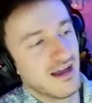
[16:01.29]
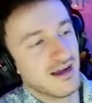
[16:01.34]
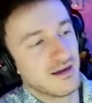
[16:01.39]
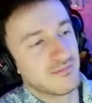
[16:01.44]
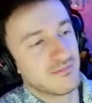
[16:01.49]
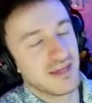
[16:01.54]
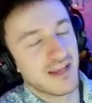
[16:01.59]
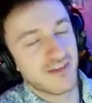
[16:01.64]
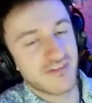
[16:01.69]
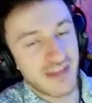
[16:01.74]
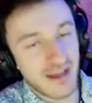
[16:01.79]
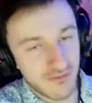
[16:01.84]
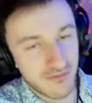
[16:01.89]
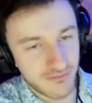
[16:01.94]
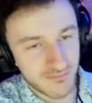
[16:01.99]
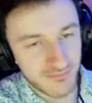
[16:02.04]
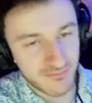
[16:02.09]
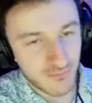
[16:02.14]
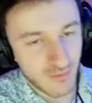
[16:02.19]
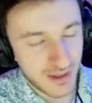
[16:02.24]
He doesn't have a
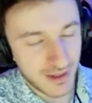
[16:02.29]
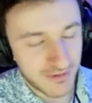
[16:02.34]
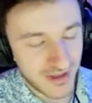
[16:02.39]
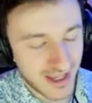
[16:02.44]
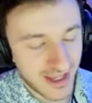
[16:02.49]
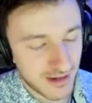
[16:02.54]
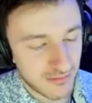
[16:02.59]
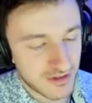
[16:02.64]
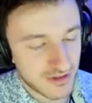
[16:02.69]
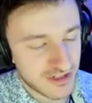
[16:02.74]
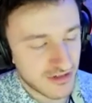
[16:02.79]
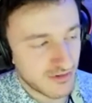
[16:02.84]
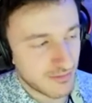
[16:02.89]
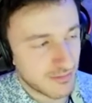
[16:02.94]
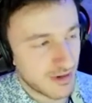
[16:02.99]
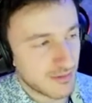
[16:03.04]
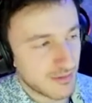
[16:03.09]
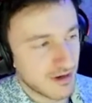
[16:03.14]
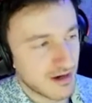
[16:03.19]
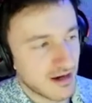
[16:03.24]
webcam, which is a
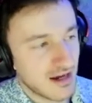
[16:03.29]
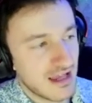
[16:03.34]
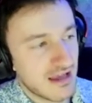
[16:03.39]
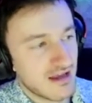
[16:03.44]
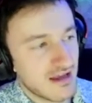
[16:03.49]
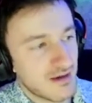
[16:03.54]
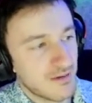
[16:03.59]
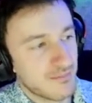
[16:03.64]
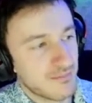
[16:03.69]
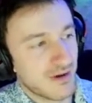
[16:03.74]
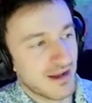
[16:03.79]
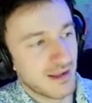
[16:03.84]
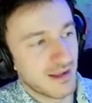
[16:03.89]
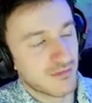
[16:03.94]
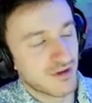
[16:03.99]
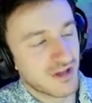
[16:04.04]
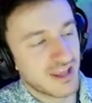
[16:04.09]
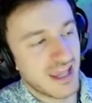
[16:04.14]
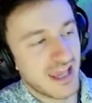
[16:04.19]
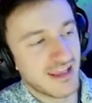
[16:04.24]
bummer, but I'm
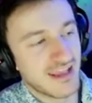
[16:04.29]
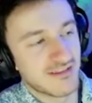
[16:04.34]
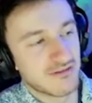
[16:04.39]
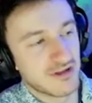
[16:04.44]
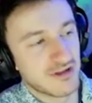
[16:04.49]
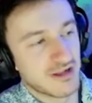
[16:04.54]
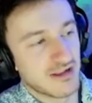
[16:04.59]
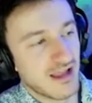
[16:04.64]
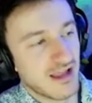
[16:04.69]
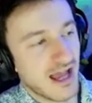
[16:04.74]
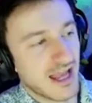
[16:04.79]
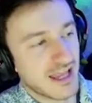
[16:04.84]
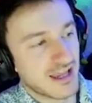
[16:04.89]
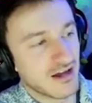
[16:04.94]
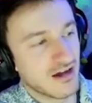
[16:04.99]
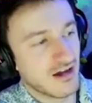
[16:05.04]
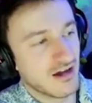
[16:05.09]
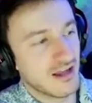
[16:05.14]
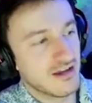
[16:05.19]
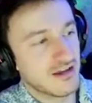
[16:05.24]
looking at his little
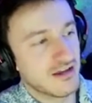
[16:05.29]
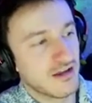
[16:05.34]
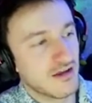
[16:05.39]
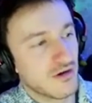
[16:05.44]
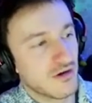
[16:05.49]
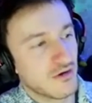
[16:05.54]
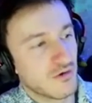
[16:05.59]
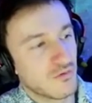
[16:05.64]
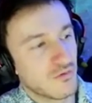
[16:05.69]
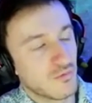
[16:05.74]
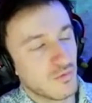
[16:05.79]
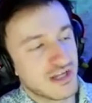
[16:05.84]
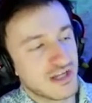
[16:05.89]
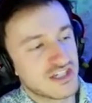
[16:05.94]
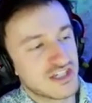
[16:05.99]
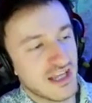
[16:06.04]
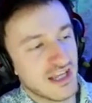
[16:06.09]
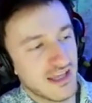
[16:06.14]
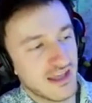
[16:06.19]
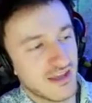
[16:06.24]
icon,
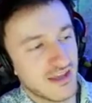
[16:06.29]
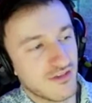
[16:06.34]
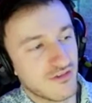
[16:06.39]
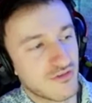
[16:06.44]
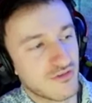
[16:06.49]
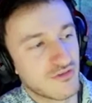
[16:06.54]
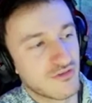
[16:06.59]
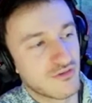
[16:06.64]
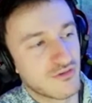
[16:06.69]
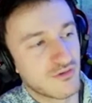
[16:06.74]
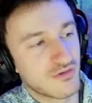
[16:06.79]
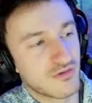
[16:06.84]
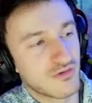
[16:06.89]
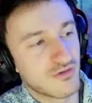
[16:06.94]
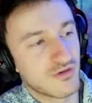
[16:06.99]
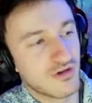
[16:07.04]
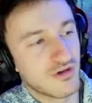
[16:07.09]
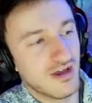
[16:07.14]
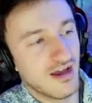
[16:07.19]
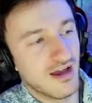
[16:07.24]
which is
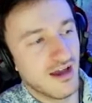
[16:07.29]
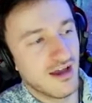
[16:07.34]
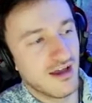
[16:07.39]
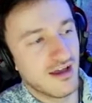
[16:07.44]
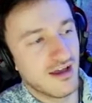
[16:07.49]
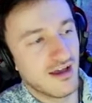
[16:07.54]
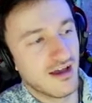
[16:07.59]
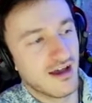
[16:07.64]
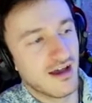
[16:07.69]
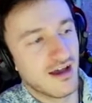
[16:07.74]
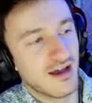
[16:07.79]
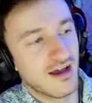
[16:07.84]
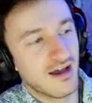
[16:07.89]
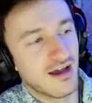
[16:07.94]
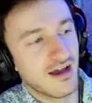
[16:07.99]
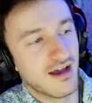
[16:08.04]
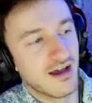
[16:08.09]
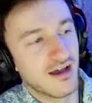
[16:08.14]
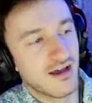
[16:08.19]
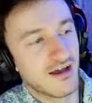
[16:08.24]

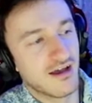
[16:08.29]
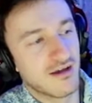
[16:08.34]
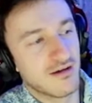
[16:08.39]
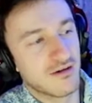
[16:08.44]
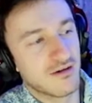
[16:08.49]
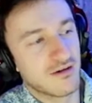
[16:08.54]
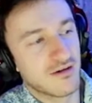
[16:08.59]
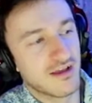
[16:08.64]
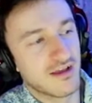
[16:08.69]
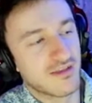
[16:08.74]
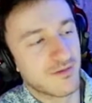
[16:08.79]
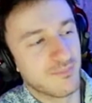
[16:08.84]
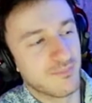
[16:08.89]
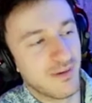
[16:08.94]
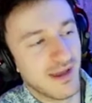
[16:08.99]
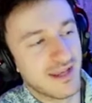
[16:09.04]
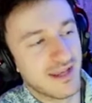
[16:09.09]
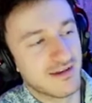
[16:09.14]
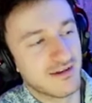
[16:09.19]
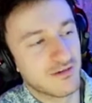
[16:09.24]
a
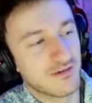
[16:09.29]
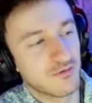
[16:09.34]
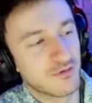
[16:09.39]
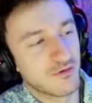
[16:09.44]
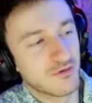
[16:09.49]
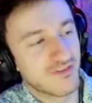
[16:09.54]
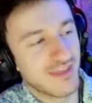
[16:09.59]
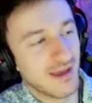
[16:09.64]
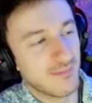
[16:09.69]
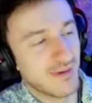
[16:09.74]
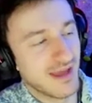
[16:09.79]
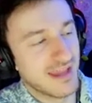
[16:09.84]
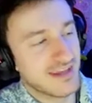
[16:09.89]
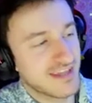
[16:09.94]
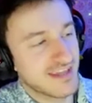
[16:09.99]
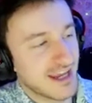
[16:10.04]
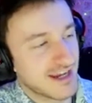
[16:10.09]
Ben. Who's that? Ben 10